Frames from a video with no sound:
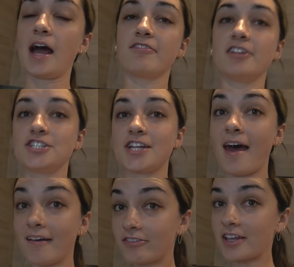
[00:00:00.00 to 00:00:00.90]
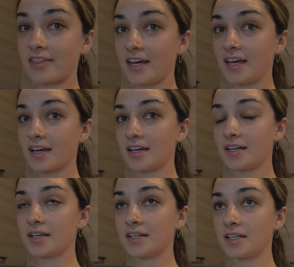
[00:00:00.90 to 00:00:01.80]
I finished everything
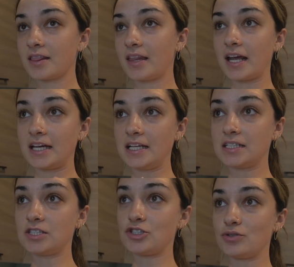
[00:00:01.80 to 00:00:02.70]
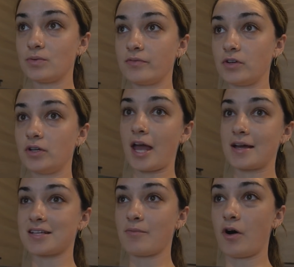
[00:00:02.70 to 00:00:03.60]
that I needed to review today
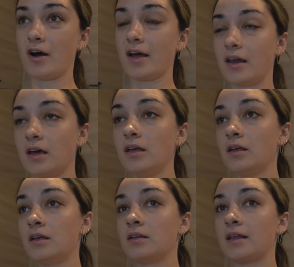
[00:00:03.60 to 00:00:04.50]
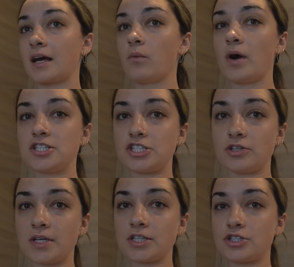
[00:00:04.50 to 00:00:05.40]
because I'm on, like I was
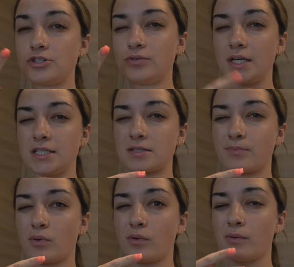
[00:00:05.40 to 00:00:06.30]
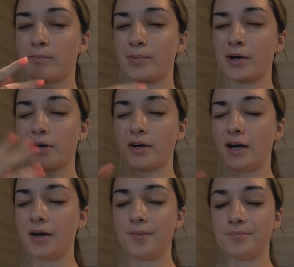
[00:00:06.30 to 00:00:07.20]
doing two days per, per
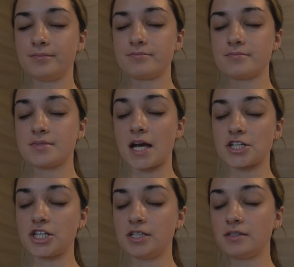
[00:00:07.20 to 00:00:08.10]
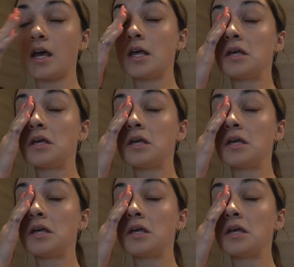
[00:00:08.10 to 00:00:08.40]
um, section,